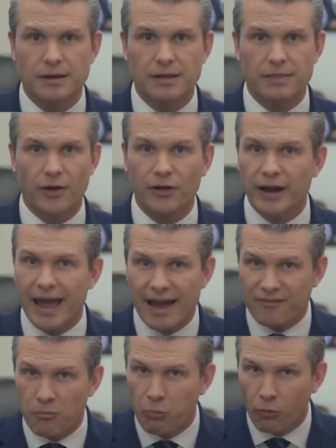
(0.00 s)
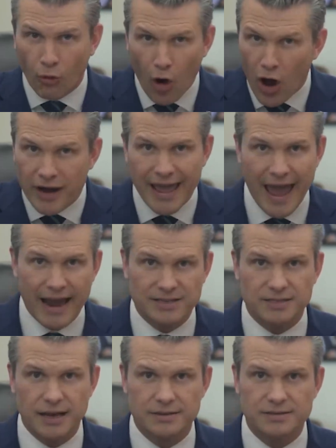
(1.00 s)
They're going to have broad
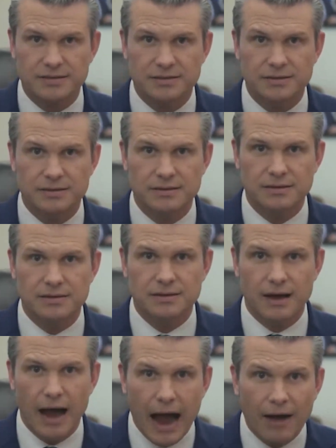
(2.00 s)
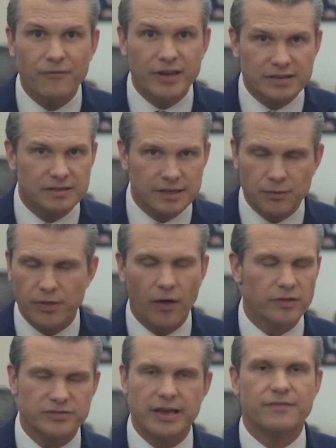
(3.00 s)
access. Obviously, with all
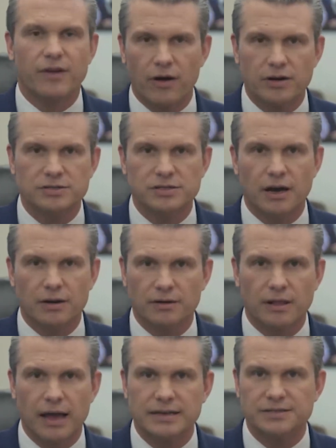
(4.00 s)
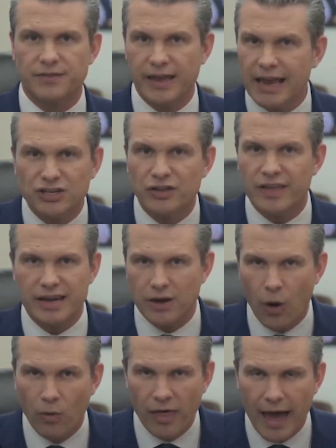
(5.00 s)
the safeguards on classification, they
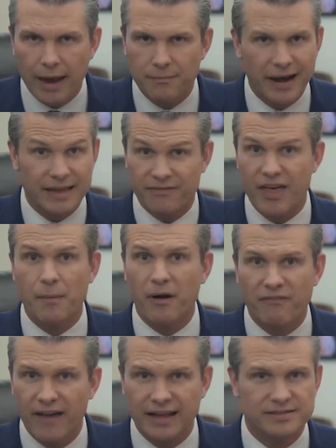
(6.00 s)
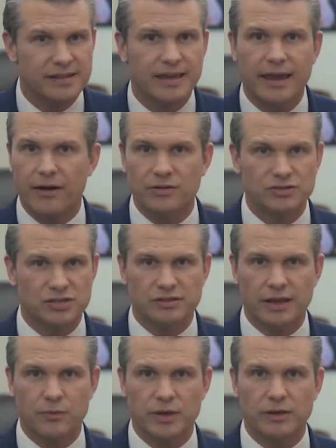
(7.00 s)
know that. Many of them are vets. They care just
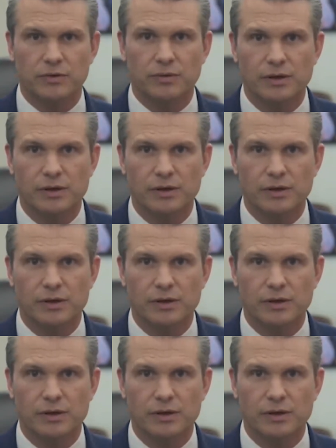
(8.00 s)
like we do.